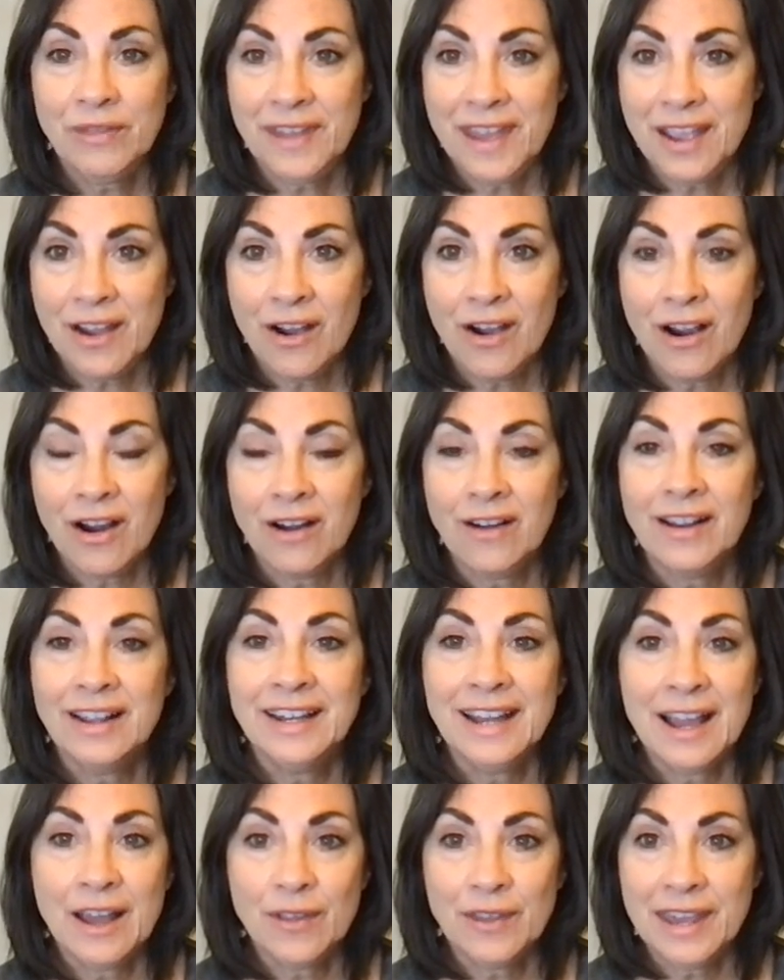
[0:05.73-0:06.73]
what they are
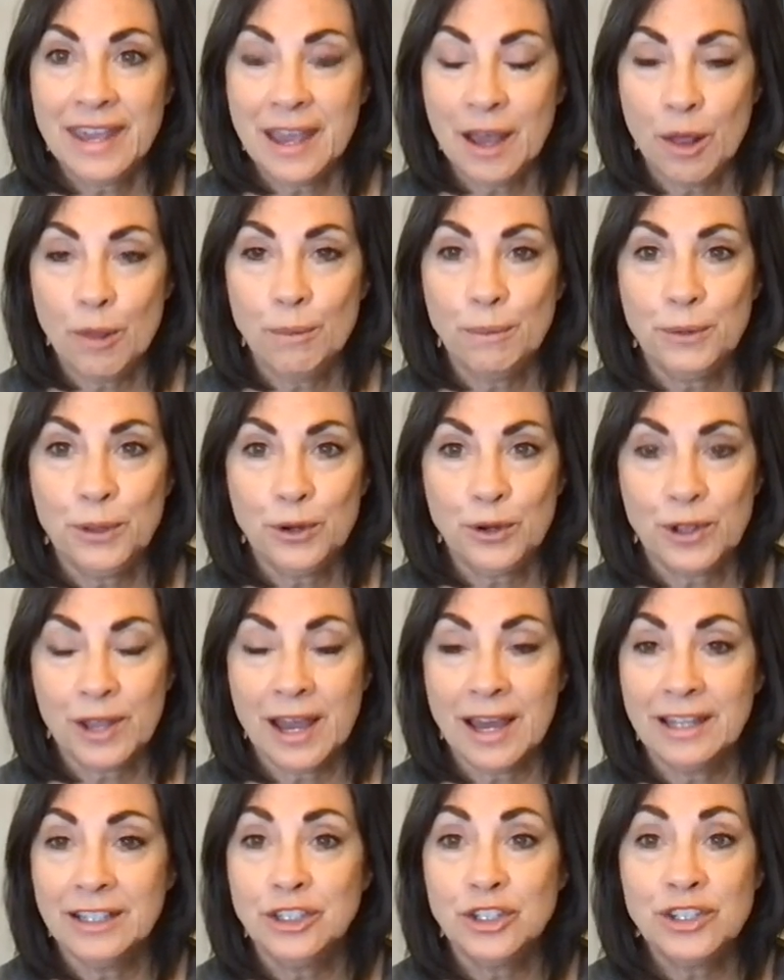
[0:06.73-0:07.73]
and how they help your
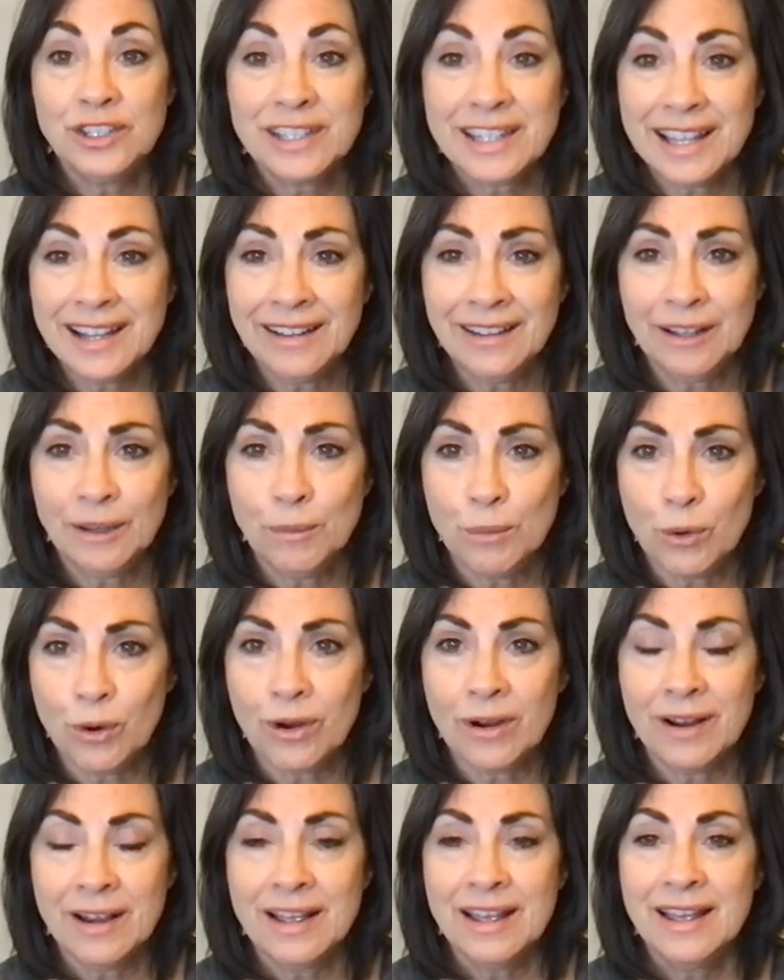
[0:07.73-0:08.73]
gut, and just get a little
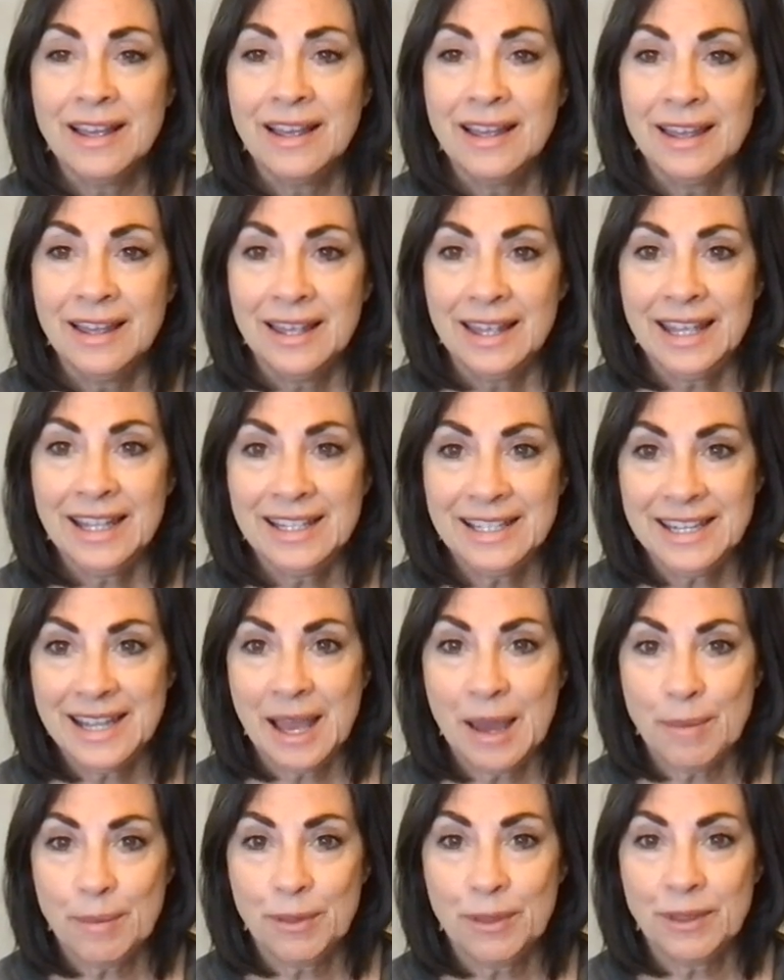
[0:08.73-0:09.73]
more in
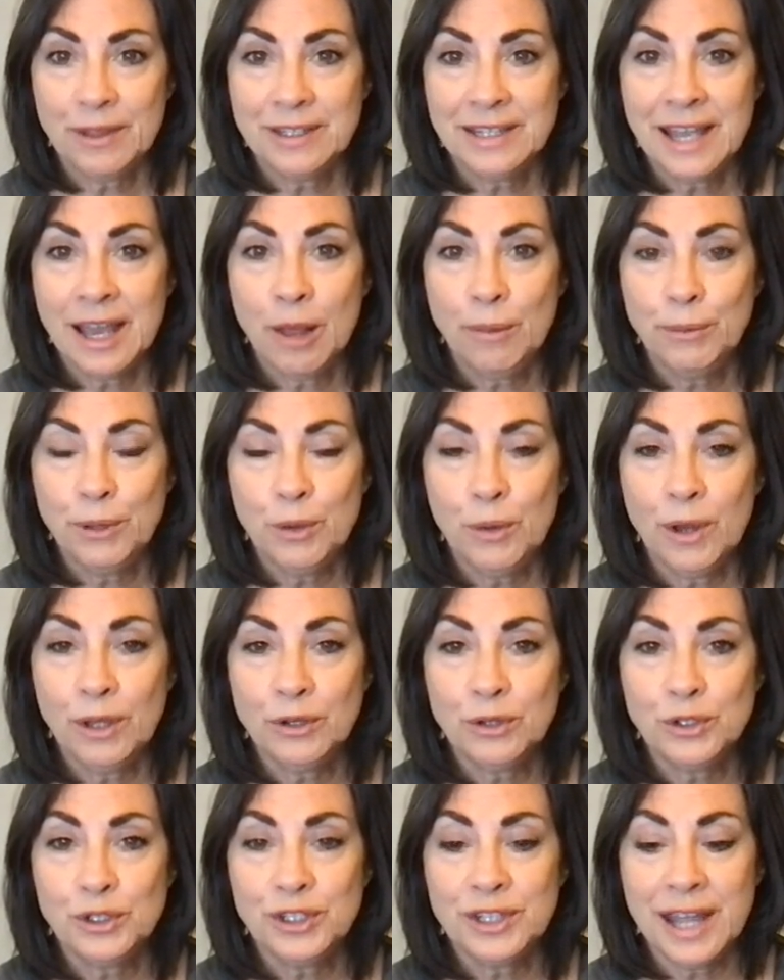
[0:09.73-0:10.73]
depth to help you
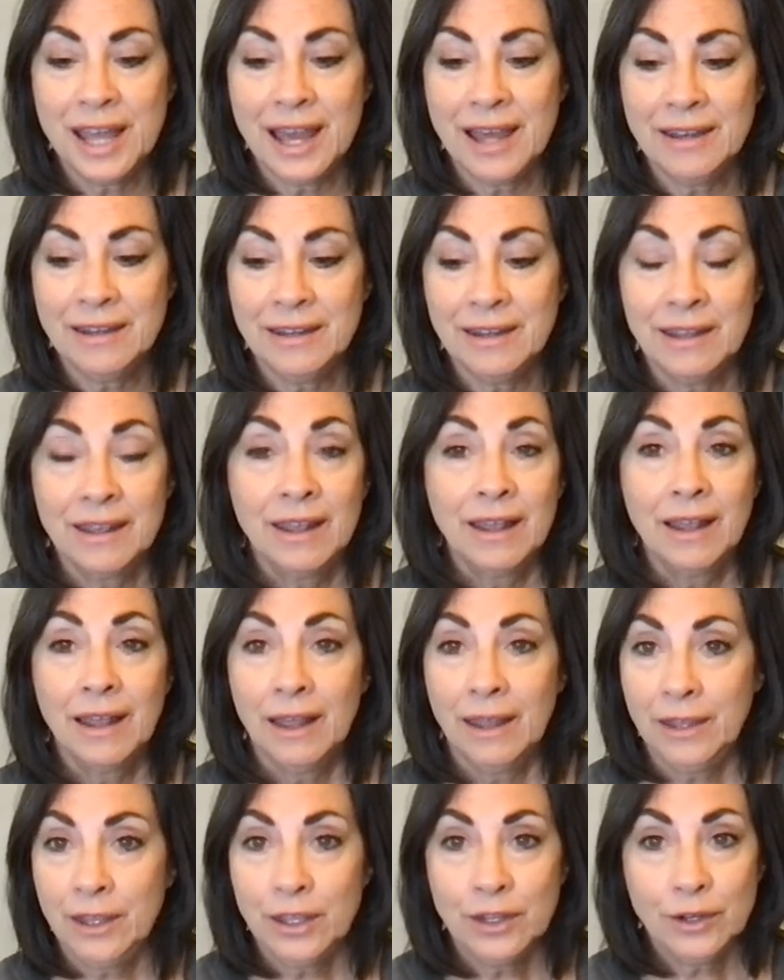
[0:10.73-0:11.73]
understand,
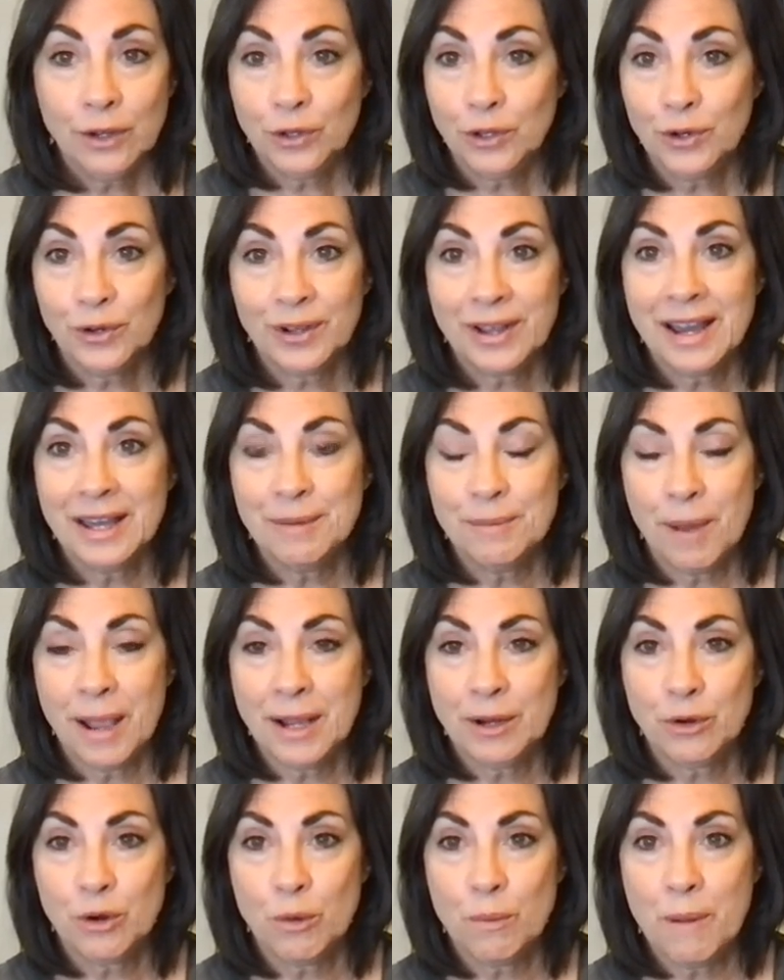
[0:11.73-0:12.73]
your gut
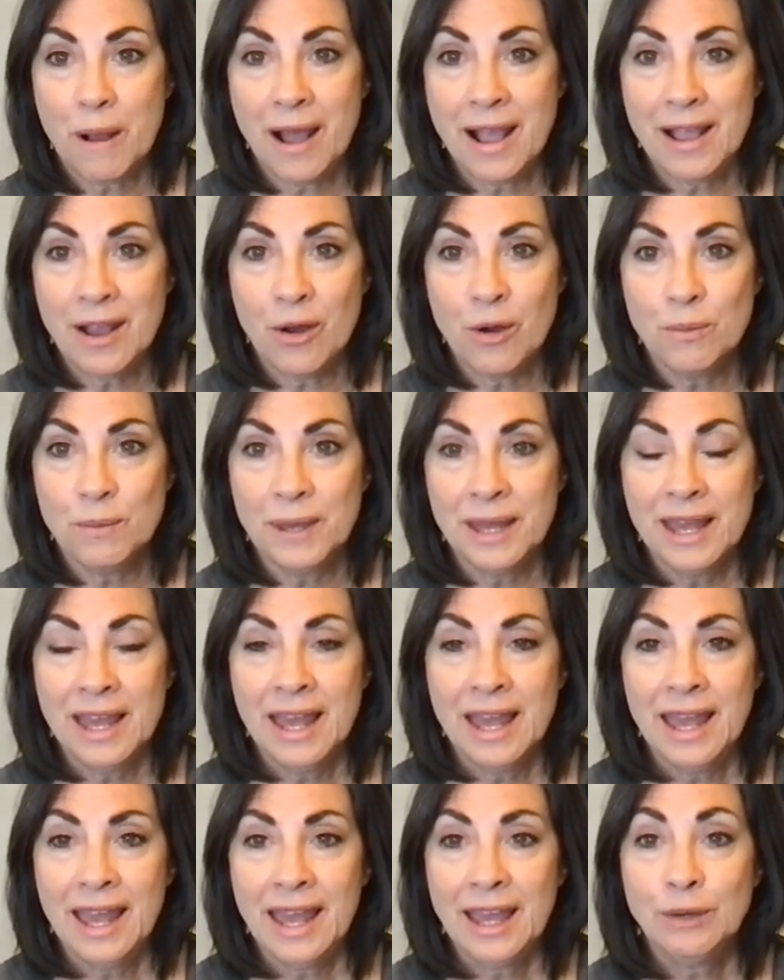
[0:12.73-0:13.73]
microbiome
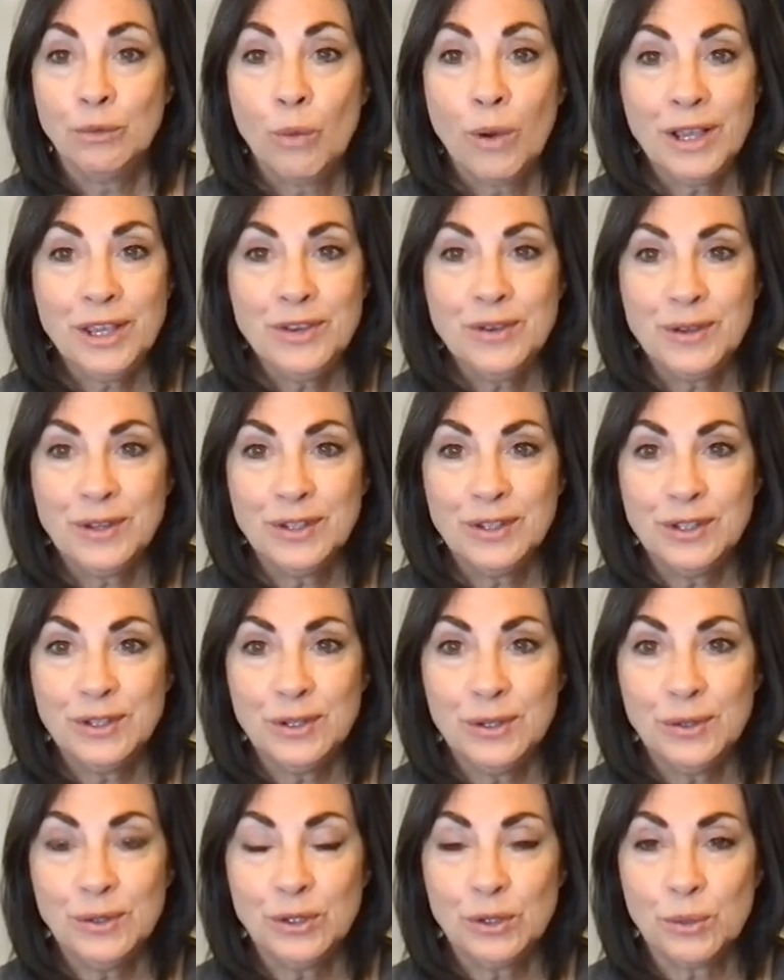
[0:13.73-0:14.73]
and what you can
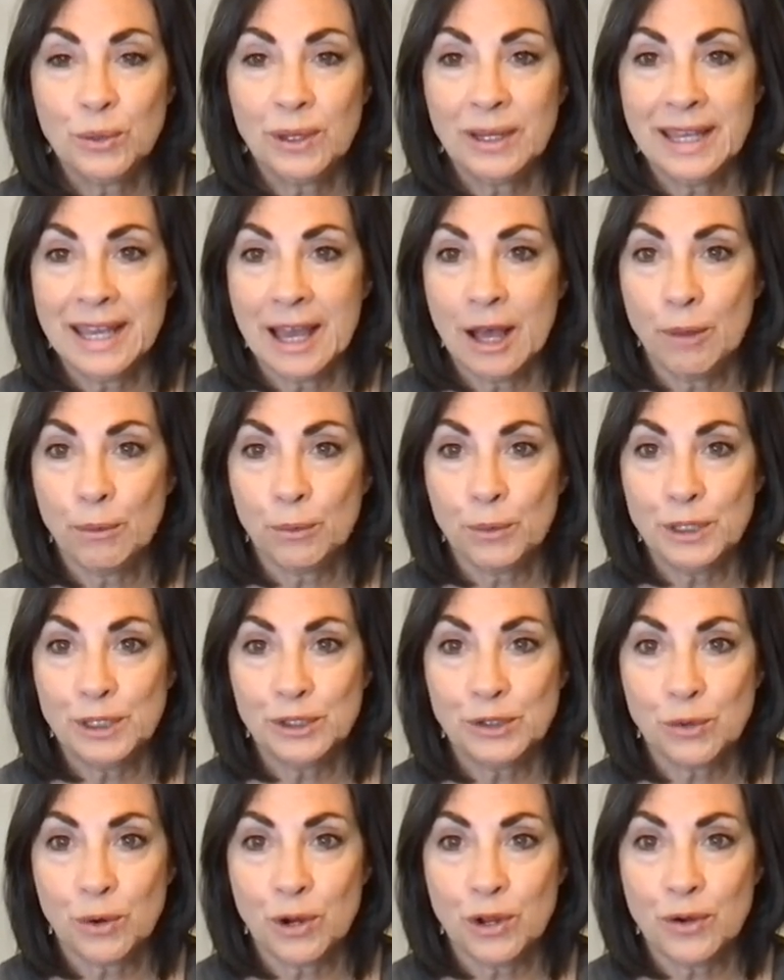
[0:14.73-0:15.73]
do to really help
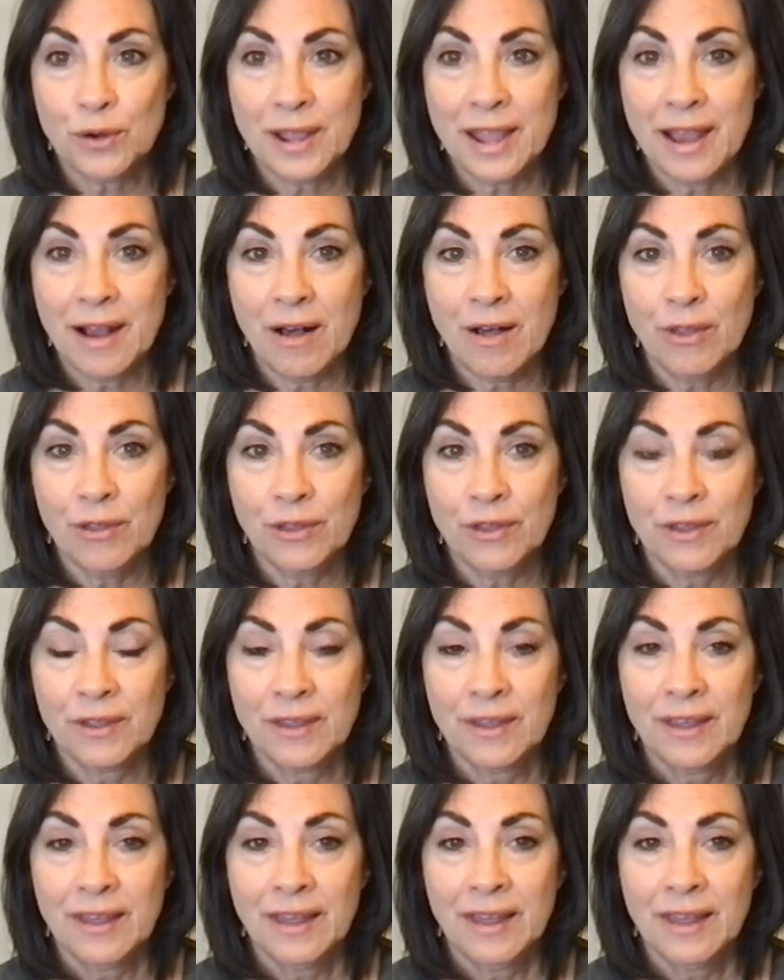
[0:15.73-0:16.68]
restore your health.